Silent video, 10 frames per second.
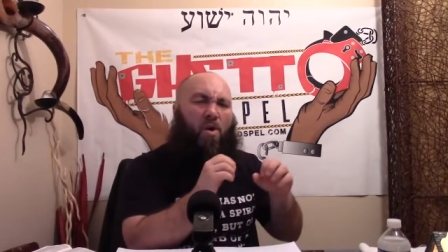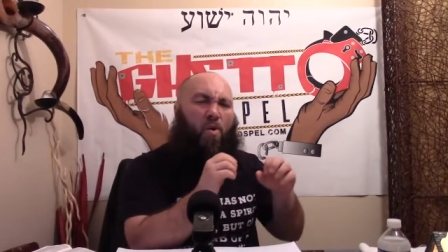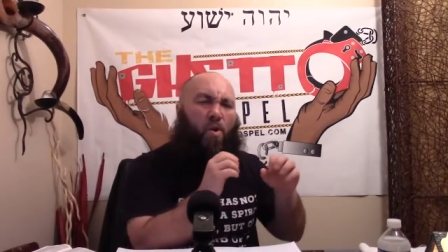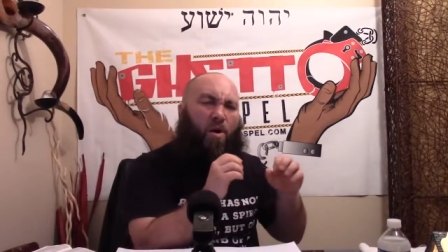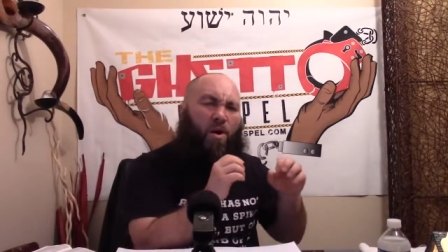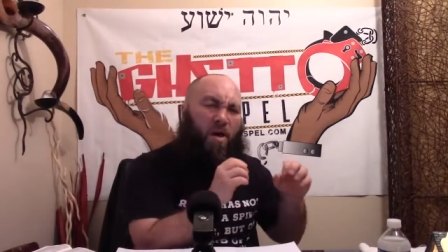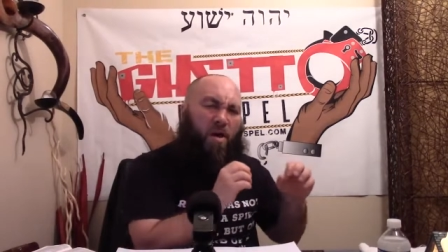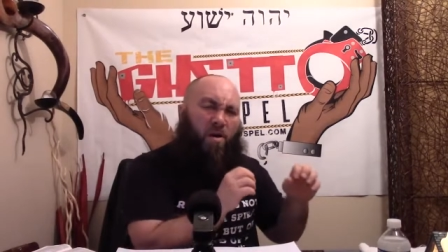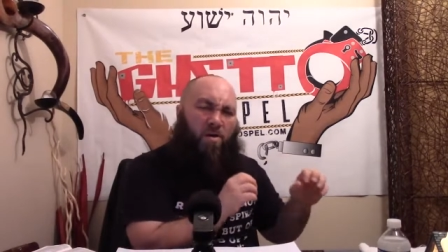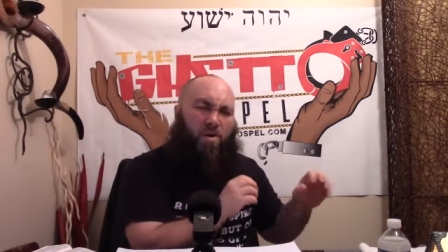or
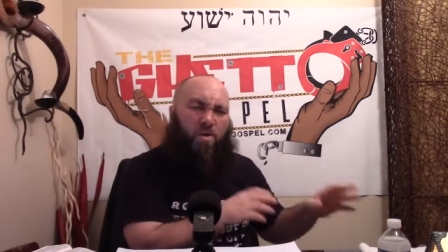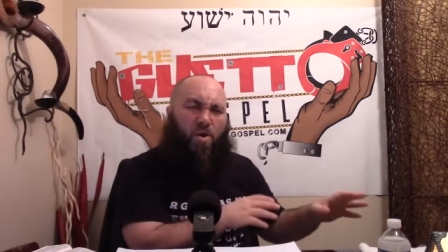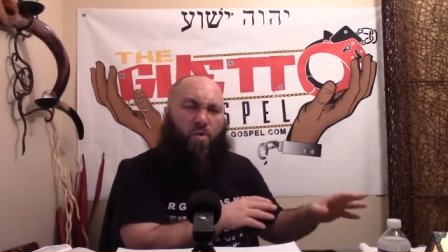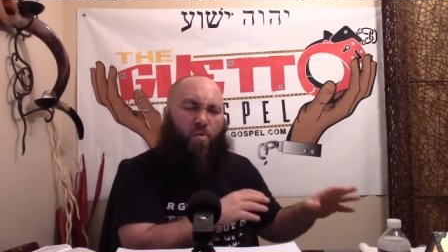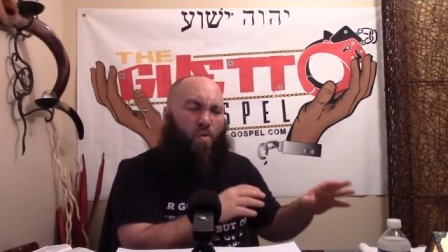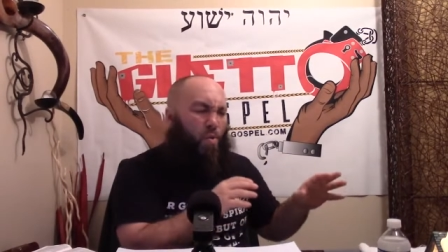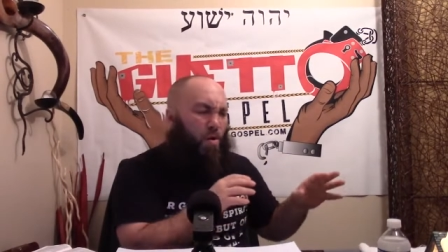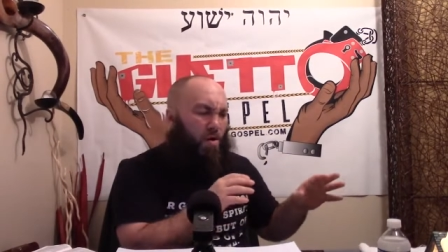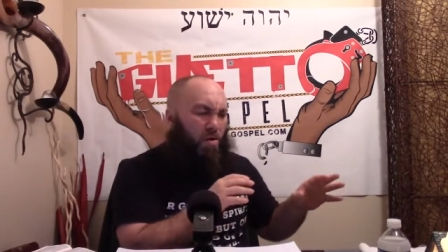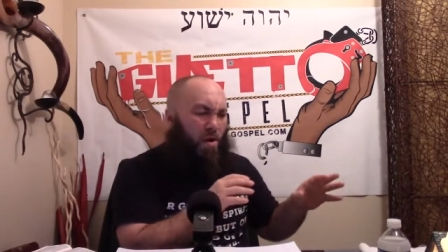Uh, you know,
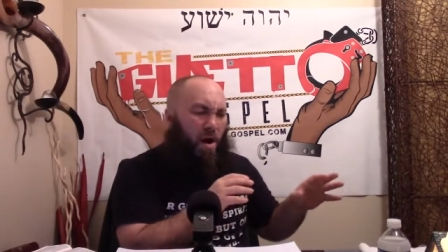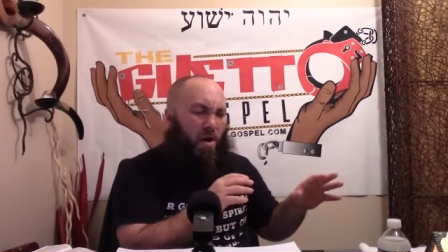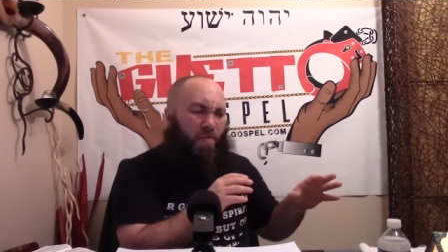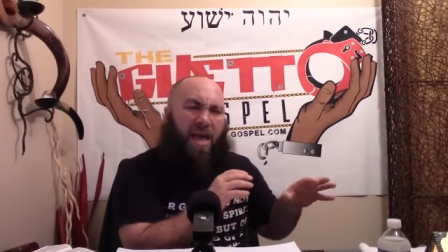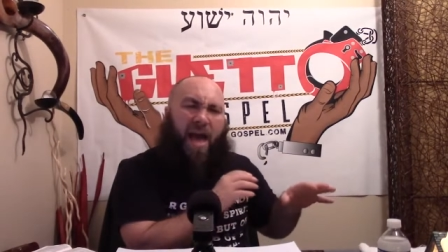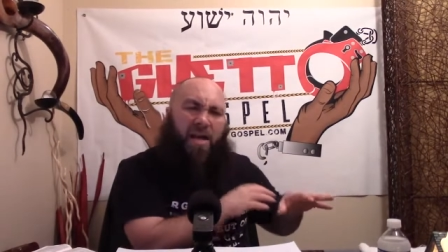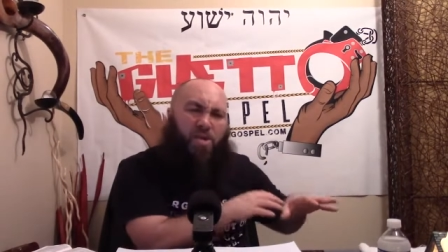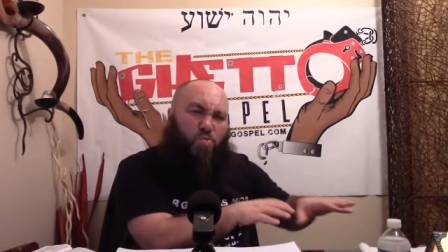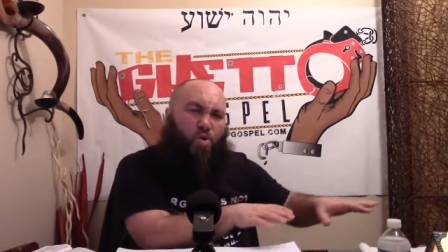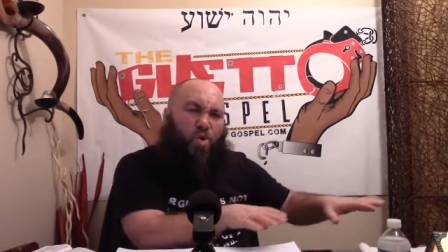or uh, the
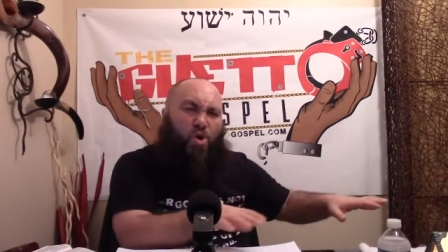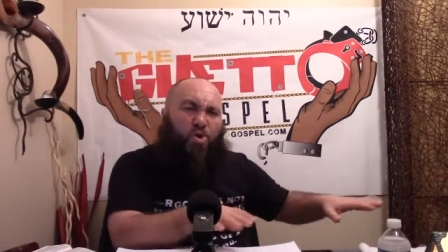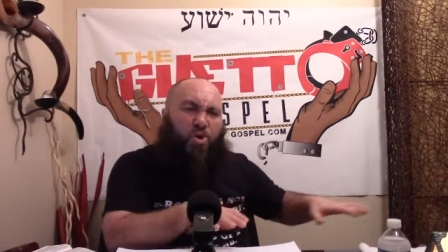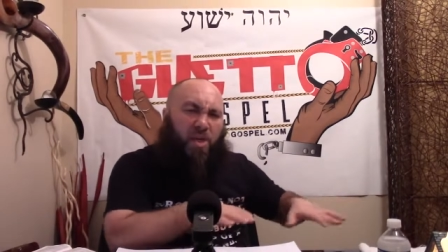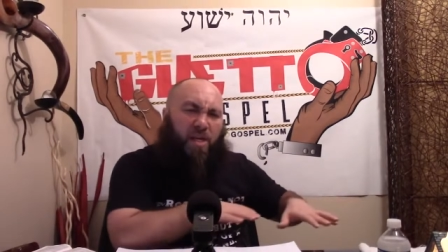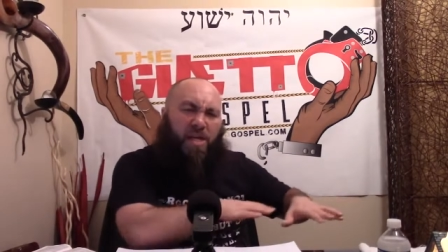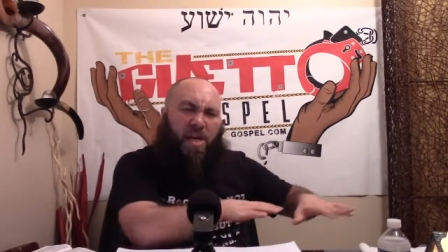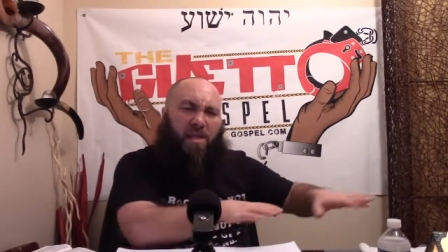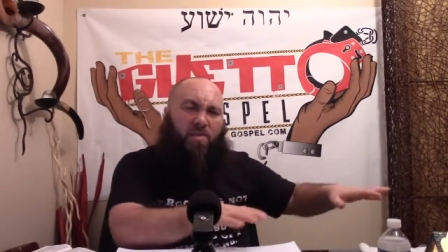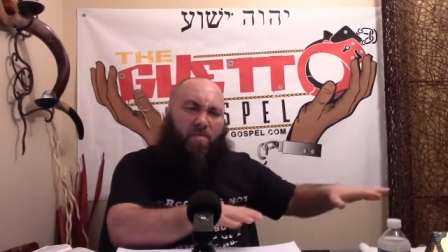actual earthly
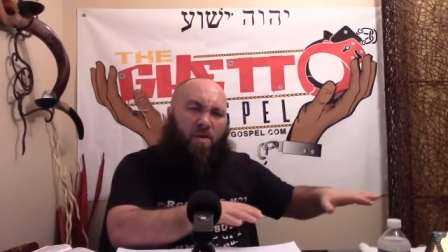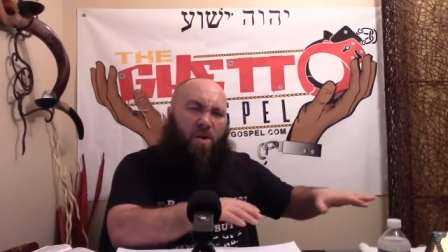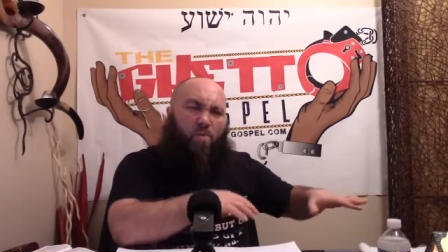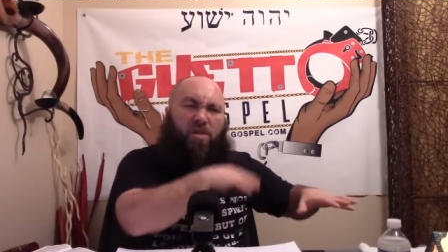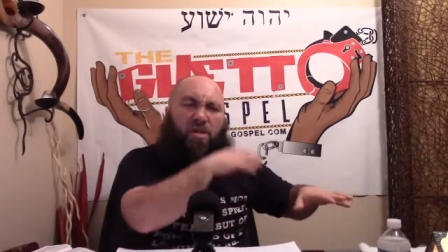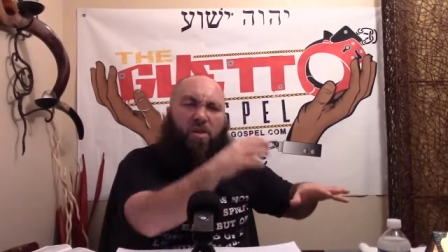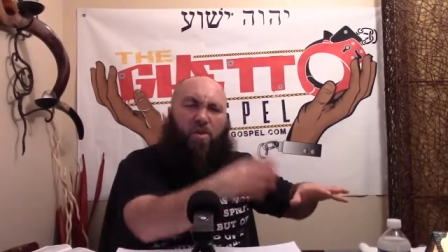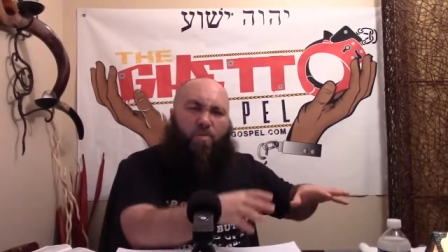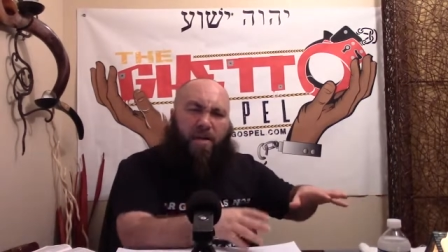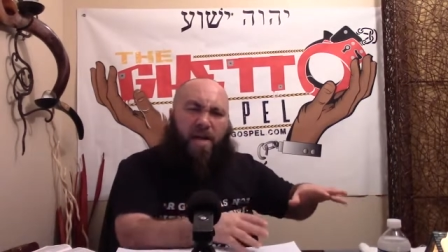kingdom with the
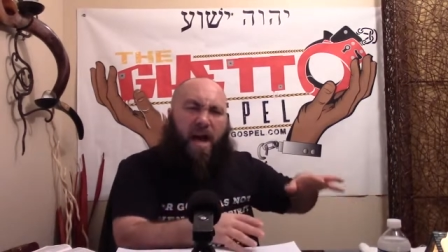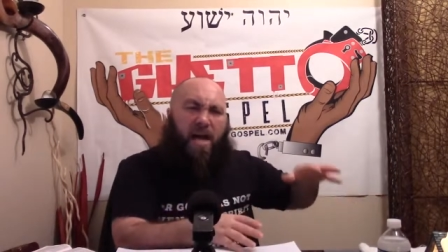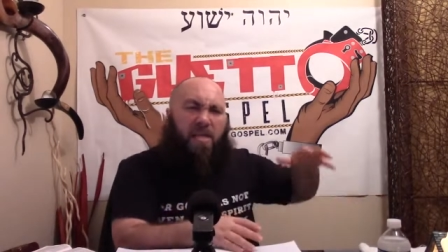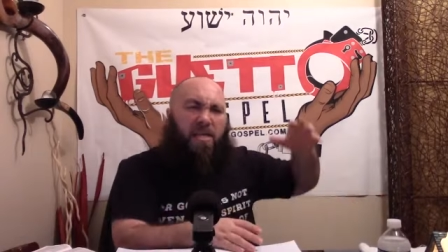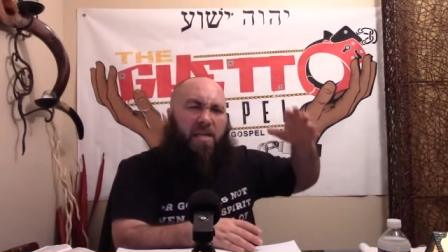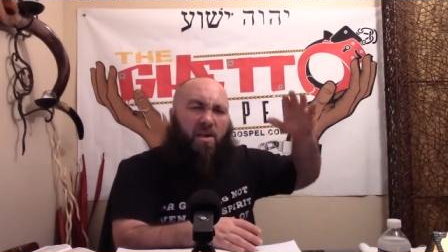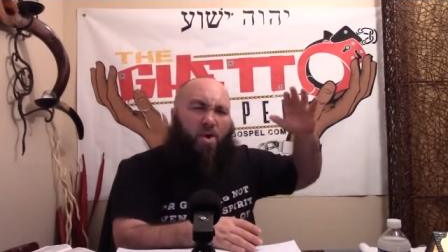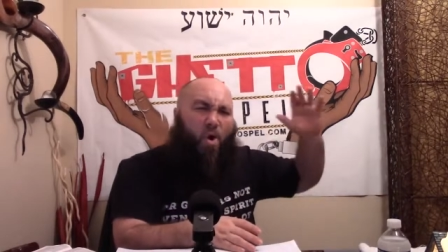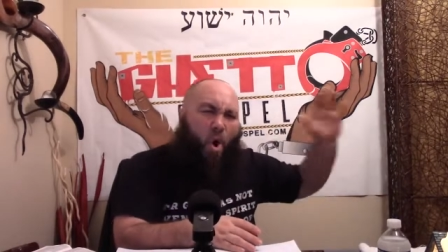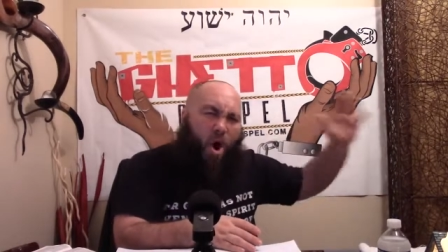Illuminati and
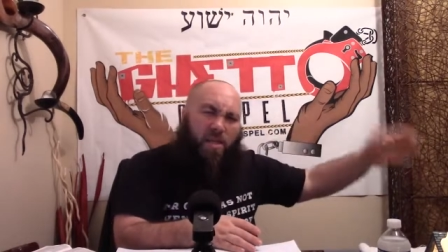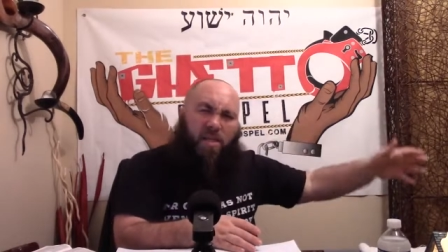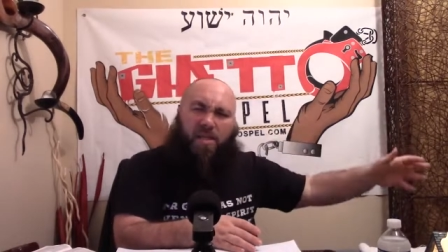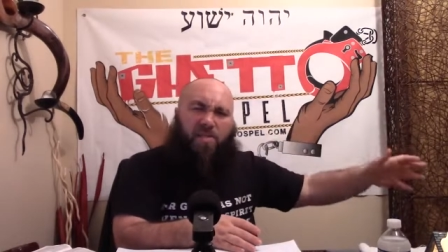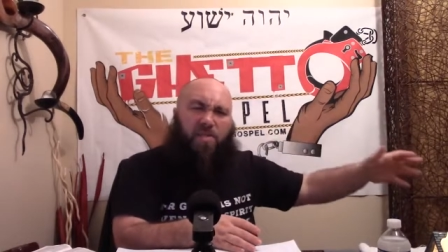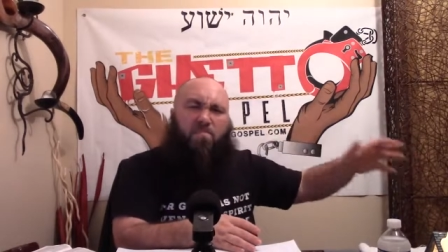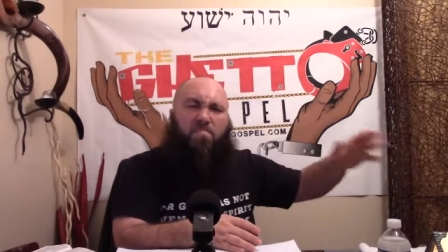all of these,